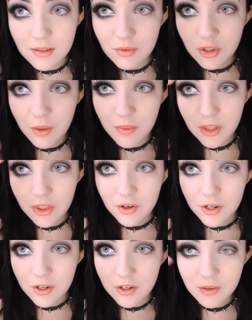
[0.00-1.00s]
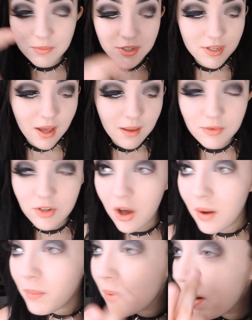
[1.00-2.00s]
still showing through up
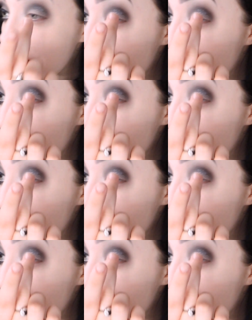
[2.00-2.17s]
top,